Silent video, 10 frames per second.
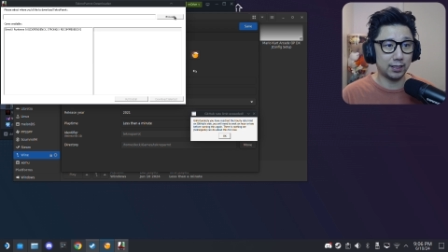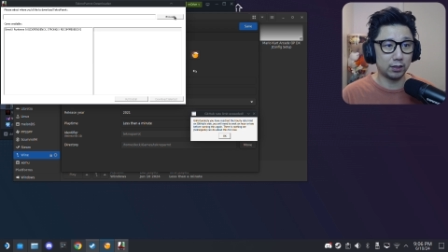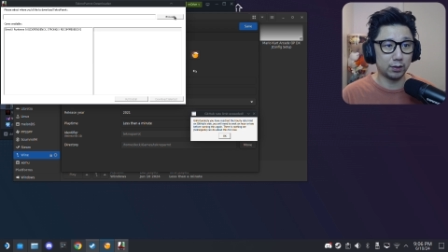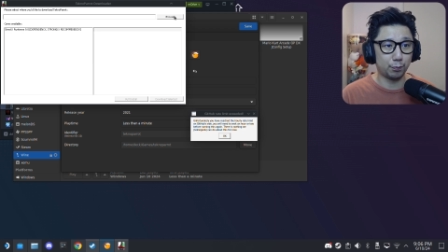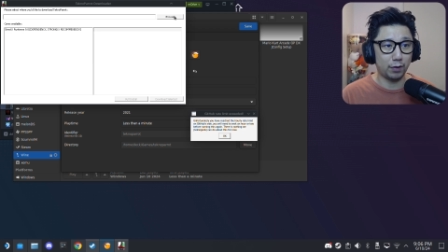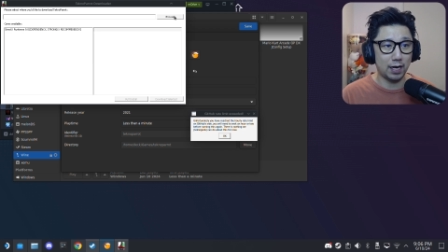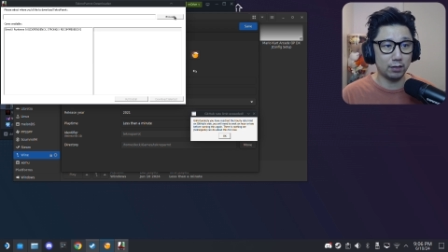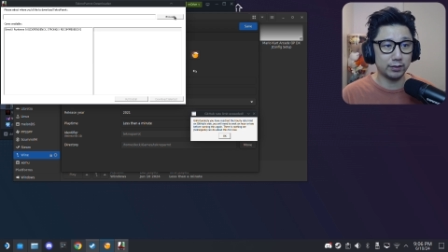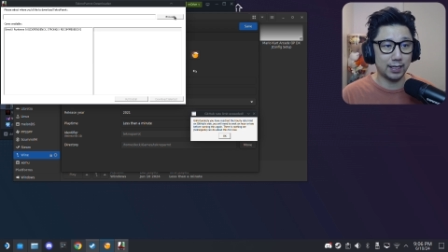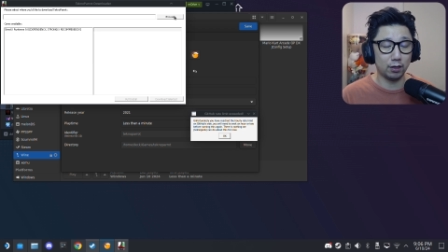on the
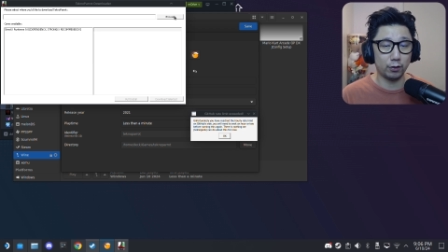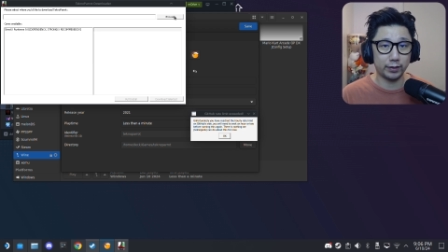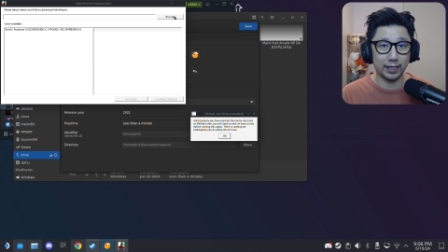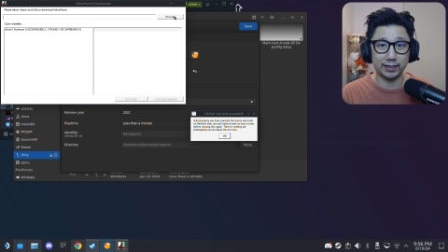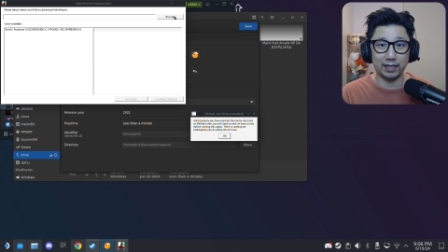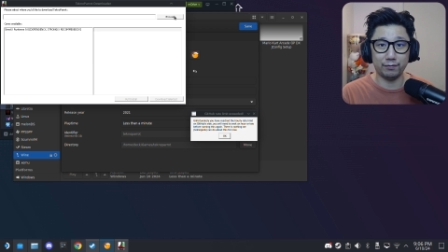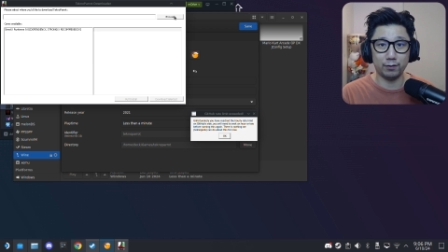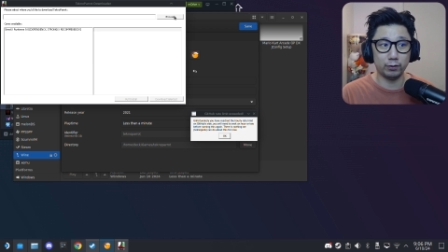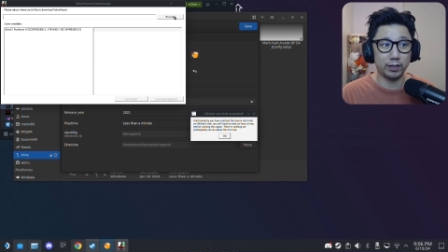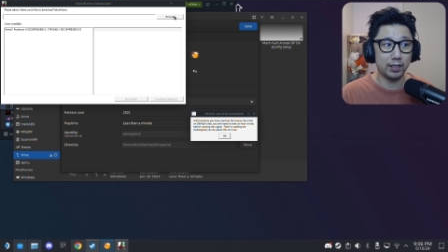browse and locate that
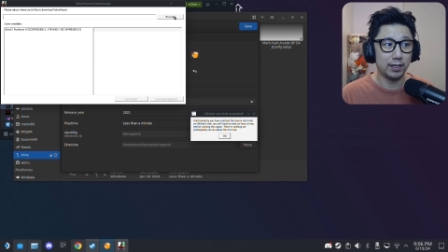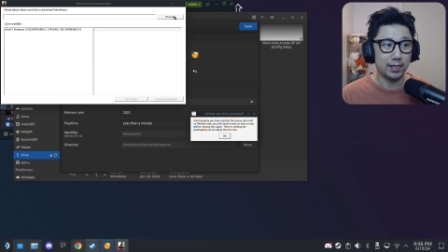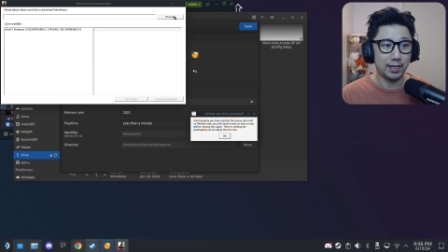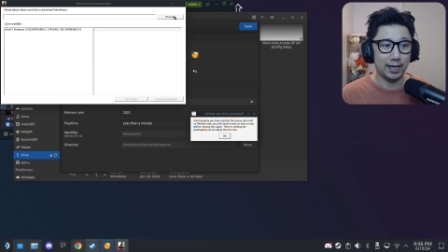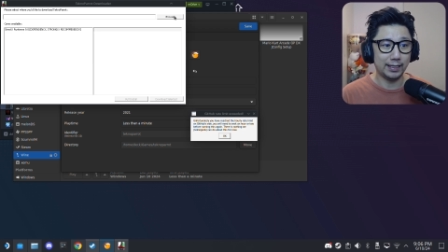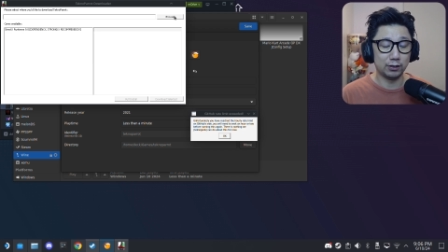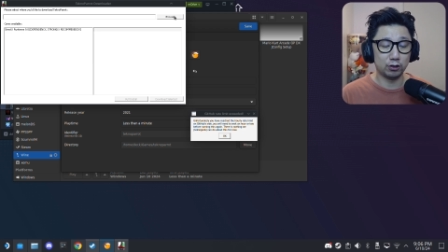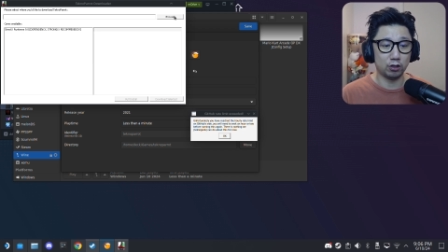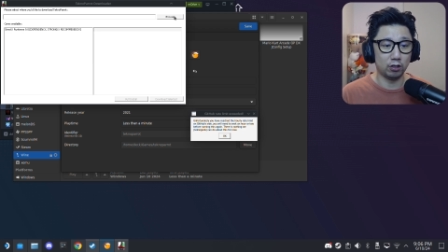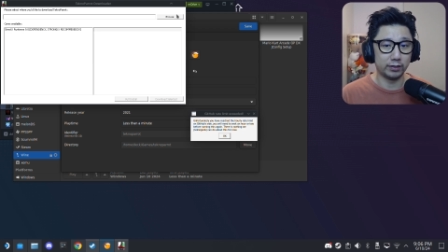folder and
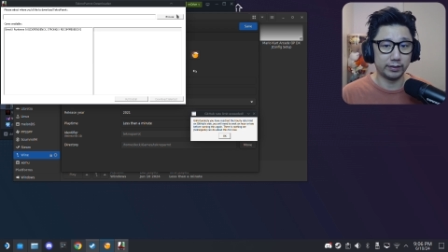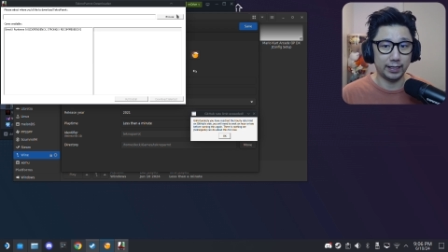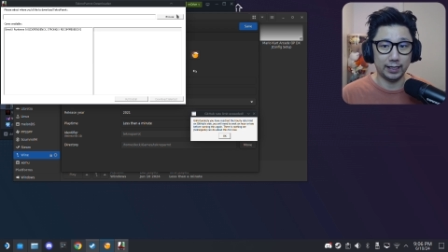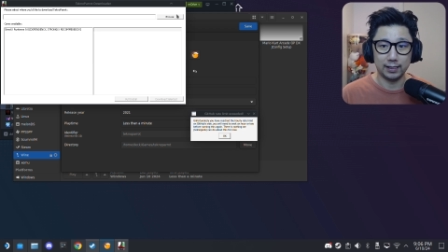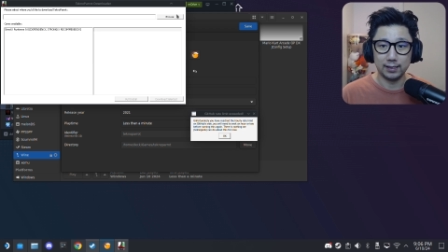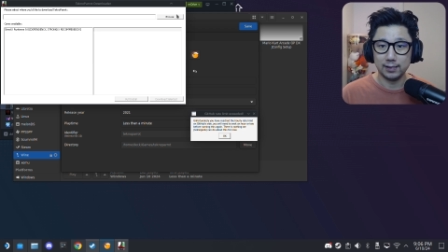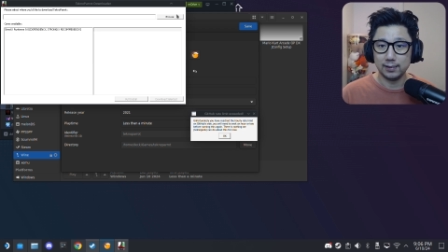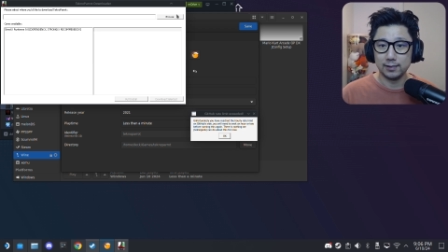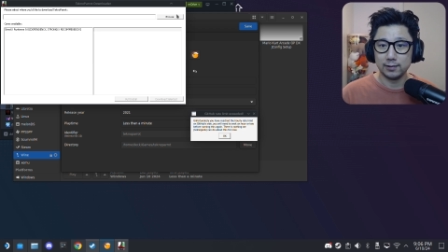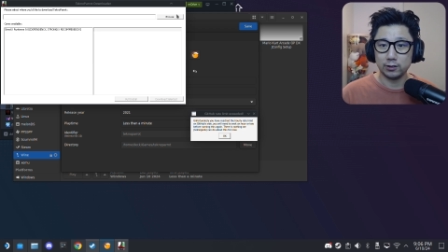install it there.
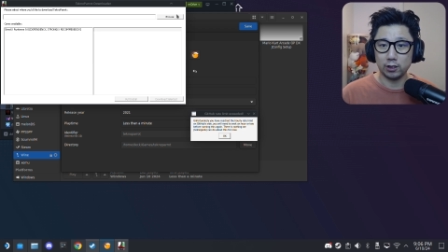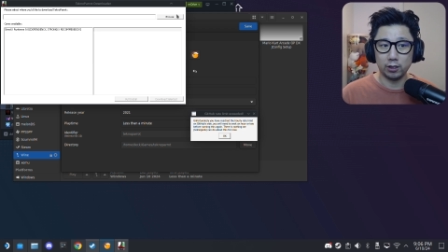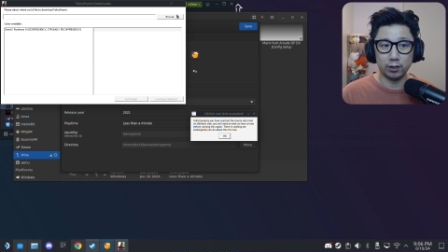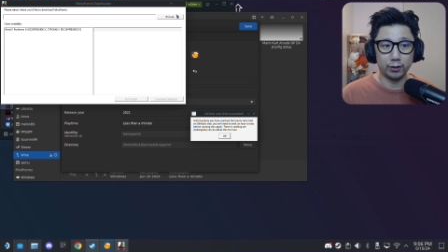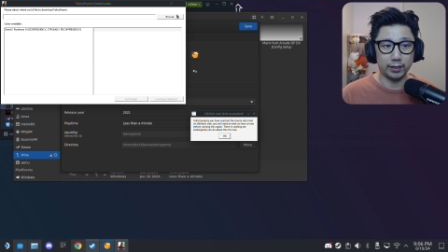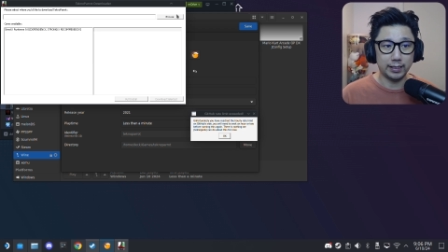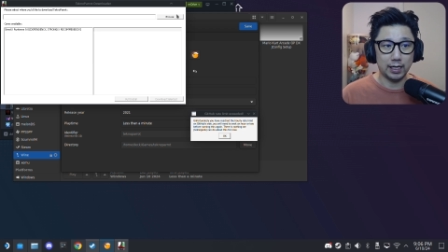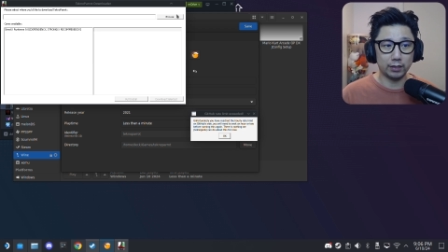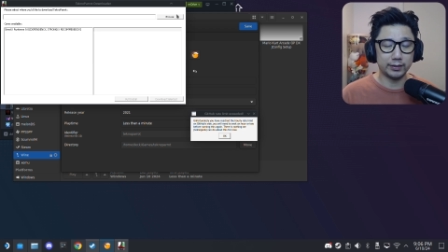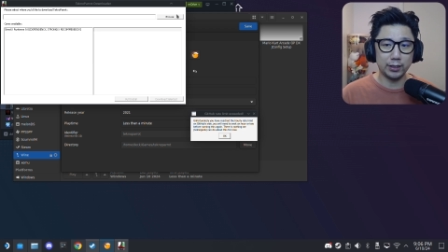So yeah,
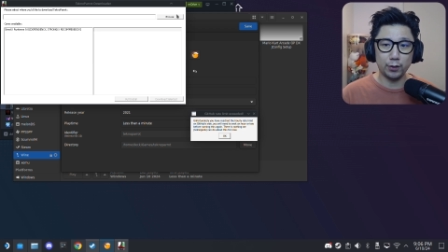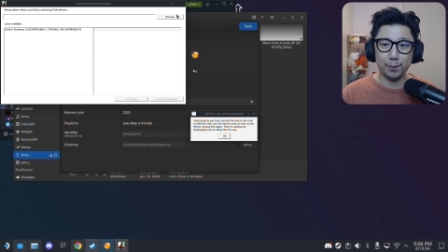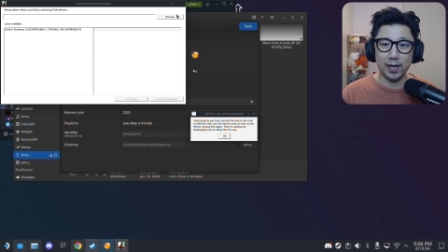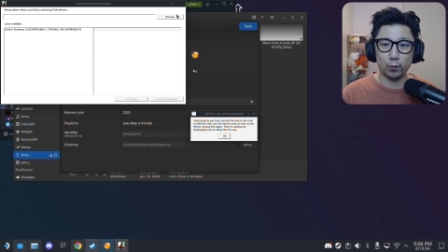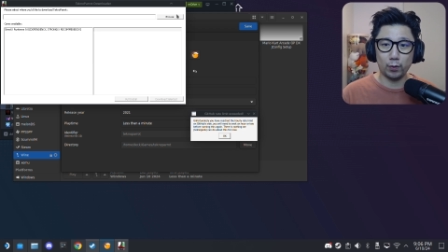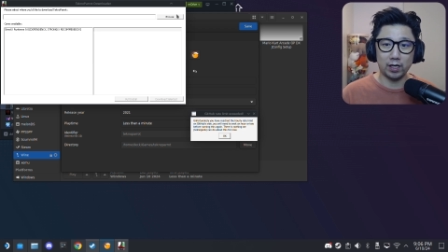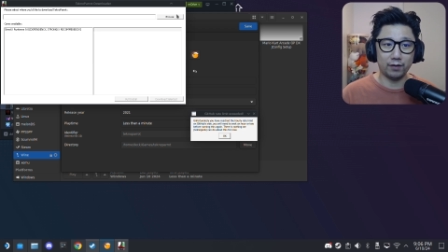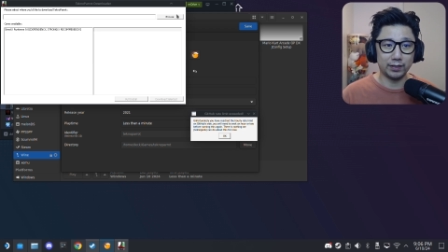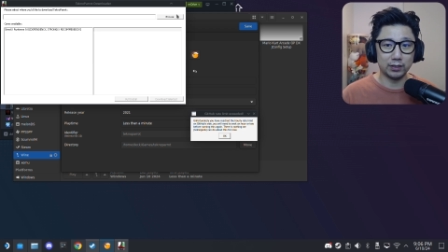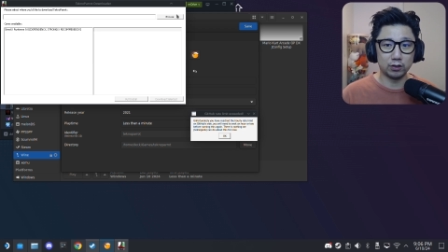I'll see you back when
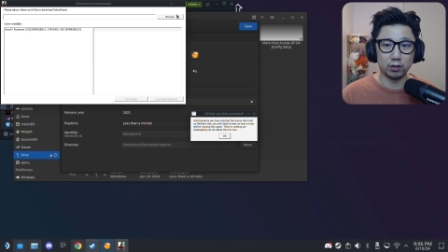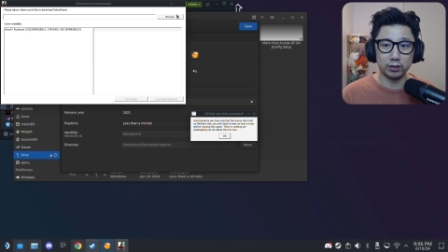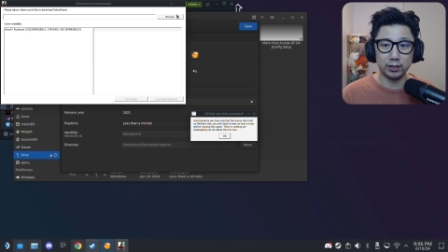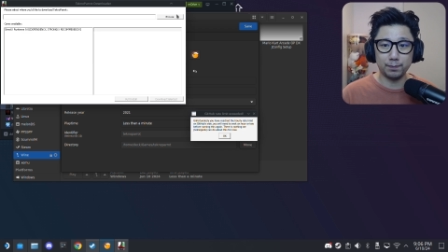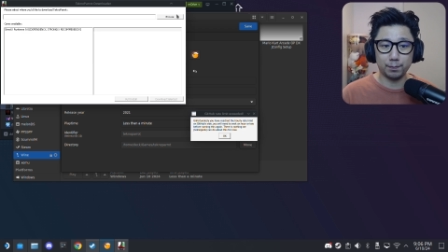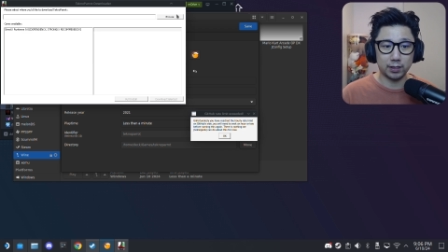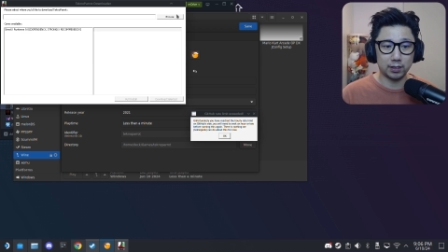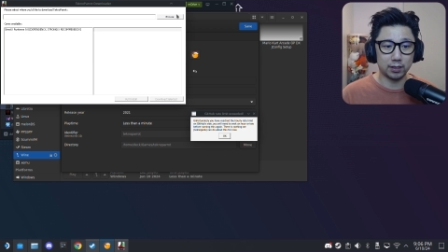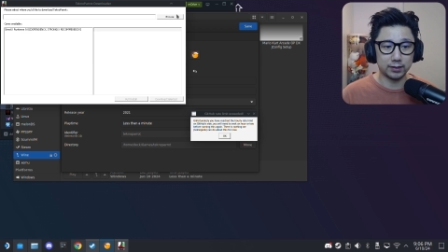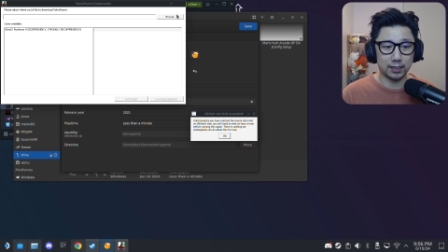I've installed it
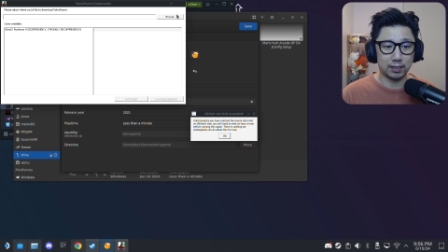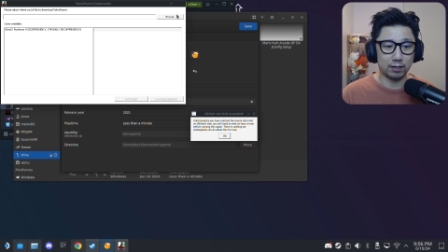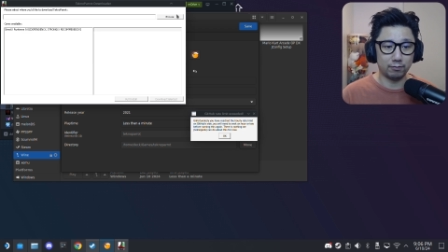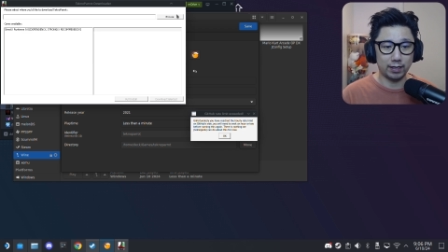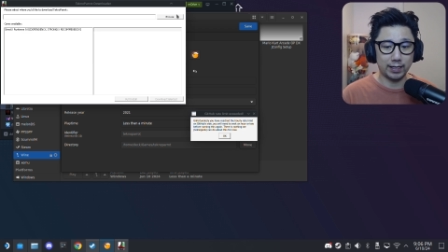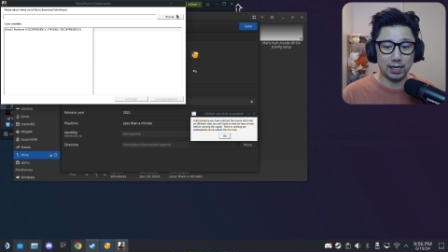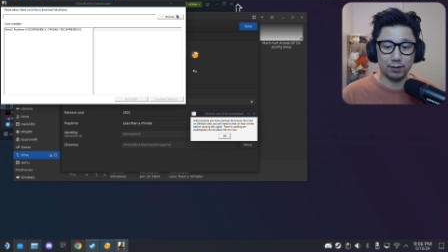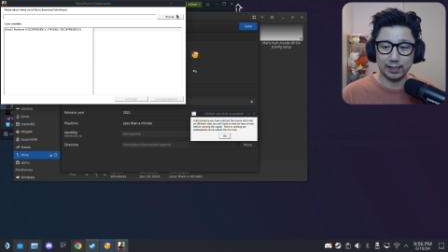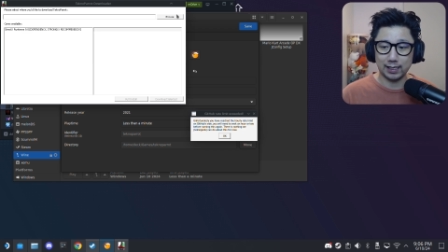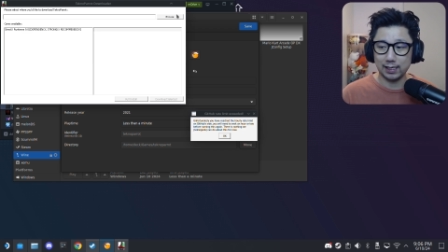because uh, right now
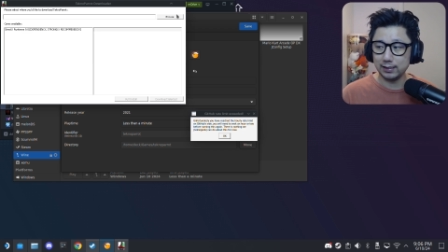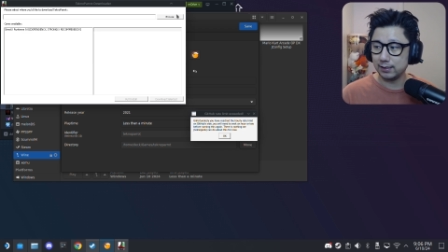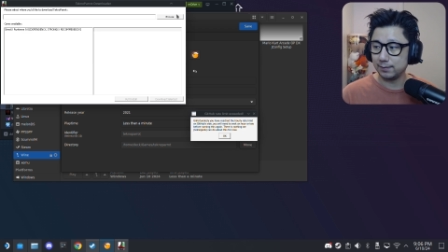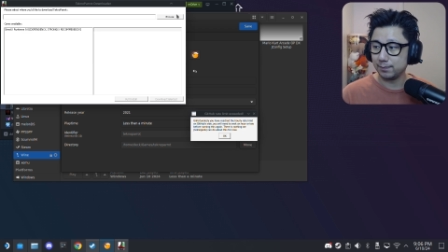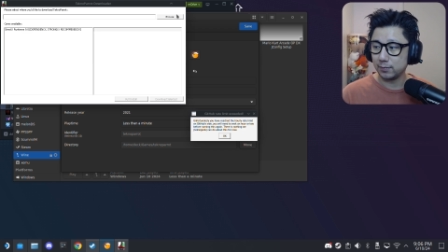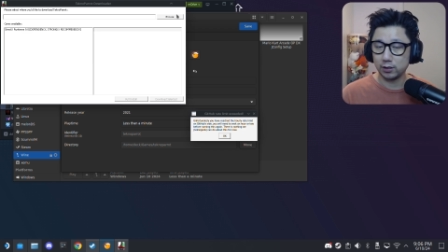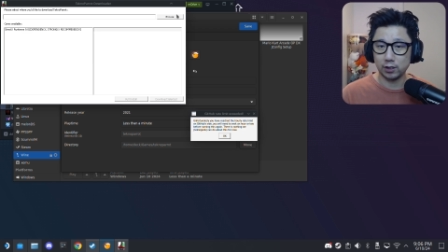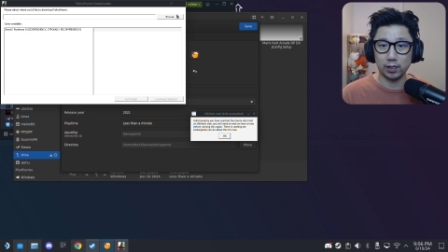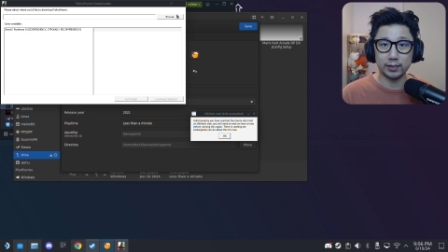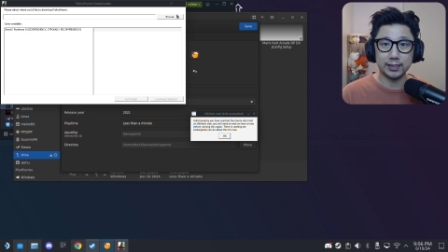I can't. So
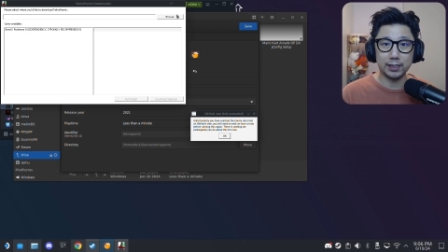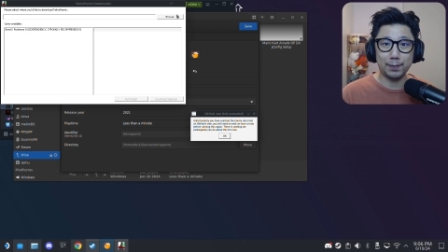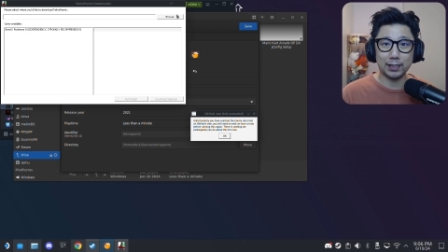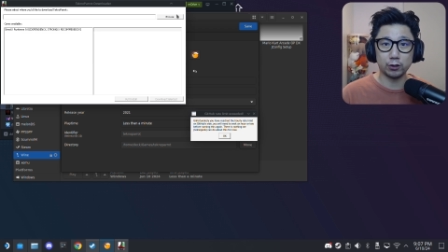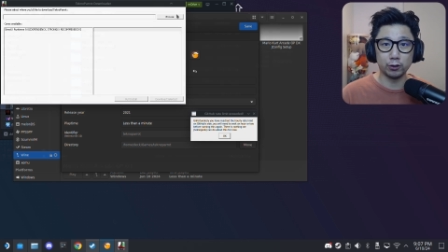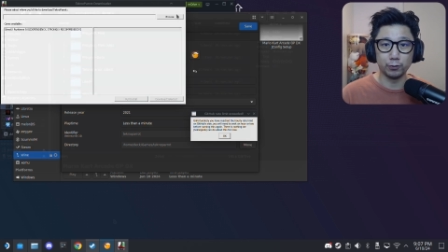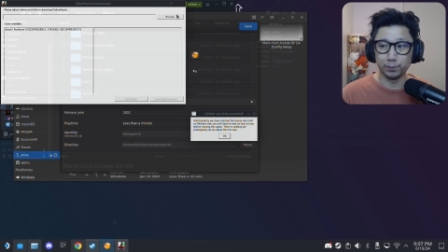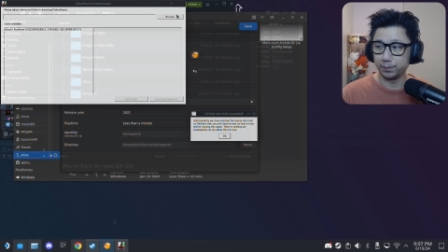I'll see you back soon.